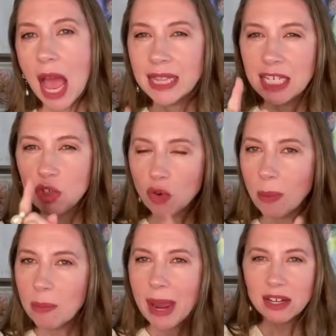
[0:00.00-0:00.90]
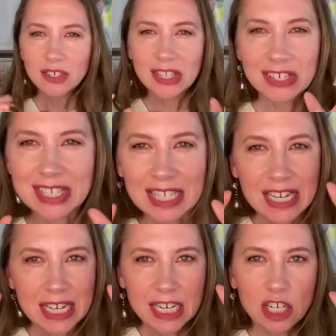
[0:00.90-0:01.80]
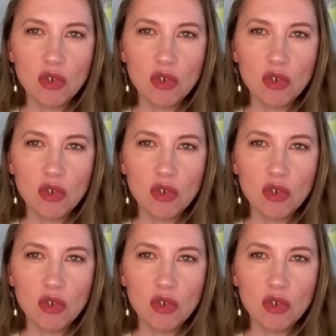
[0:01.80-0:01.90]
And these troublemakers, they're sneaky